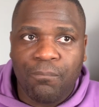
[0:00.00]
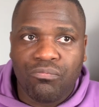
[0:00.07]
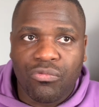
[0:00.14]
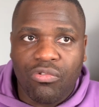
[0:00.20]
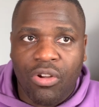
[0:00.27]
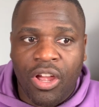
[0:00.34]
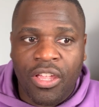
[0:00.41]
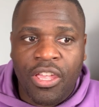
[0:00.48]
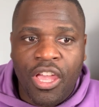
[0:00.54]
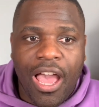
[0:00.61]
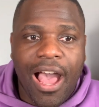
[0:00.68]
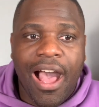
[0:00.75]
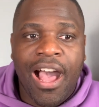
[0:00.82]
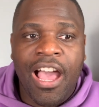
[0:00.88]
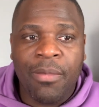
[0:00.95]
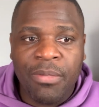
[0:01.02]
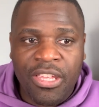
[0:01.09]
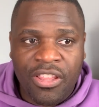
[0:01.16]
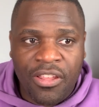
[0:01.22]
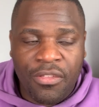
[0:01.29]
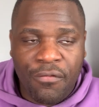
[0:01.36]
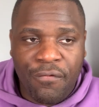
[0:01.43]
right? I'm
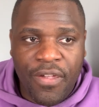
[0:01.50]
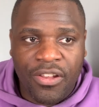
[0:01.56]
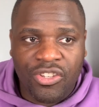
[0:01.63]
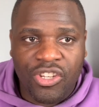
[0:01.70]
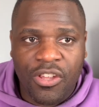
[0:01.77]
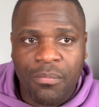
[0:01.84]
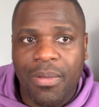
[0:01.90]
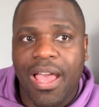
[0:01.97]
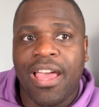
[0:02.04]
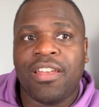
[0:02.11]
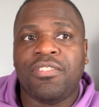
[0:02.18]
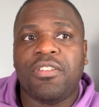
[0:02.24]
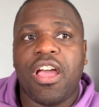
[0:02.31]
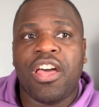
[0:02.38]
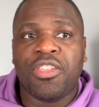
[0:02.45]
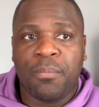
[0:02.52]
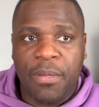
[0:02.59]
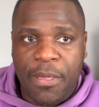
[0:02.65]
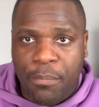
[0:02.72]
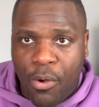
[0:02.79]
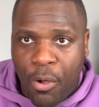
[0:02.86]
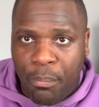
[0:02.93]
either the victim and other
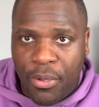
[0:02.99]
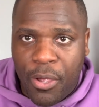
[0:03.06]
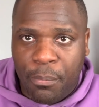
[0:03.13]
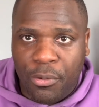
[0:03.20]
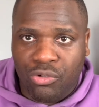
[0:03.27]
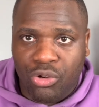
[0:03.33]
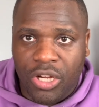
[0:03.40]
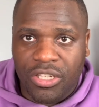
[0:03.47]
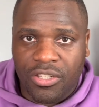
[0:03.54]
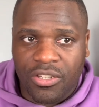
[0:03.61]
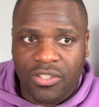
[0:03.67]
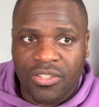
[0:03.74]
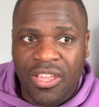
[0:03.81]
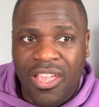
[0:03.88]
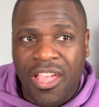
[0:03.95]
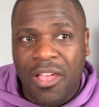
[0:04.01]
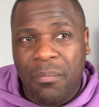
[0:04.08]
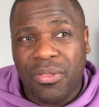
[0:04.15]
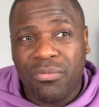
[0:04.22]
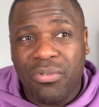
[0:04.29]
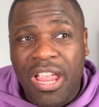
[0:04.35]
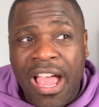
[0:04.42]
people are perpetrators. But
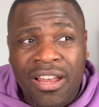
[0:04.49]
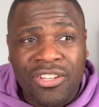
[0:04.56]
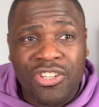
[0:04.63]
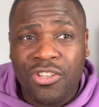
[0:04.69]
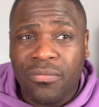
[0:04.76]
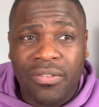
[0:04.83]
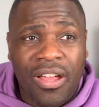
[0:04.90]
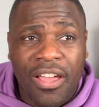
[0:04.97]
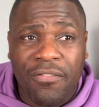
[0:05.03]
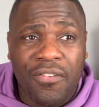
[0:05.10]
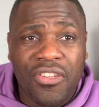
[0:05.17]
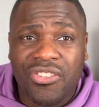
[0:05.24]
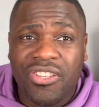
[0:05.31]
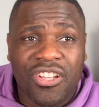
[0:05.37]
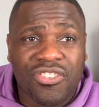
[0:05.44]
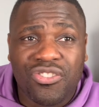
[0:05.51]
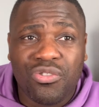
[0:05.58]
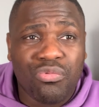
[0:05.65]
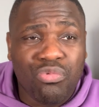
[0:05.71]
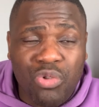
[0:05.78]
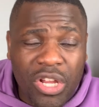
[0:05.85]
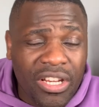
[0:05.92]
the reality of life is that's
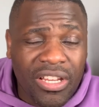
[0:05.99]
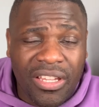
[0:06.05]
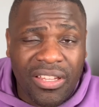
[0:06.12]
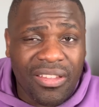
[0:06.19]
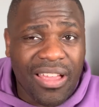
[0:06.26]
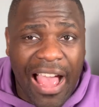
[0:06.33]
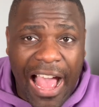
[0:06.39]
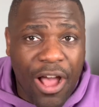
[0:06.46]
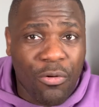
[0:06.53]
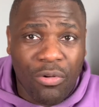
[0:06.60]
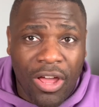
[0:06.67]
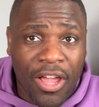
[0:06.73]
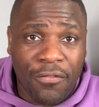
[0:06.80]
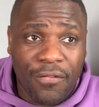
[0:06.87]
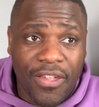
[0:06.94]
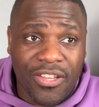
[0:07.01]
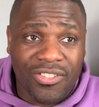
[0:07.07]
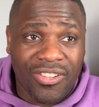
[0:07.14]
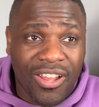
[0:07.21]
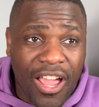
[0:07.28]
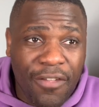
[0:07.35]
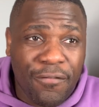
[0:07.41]
not really how life is.
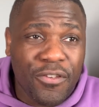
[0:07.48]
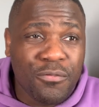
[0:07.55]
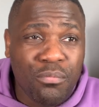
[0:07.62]
Life is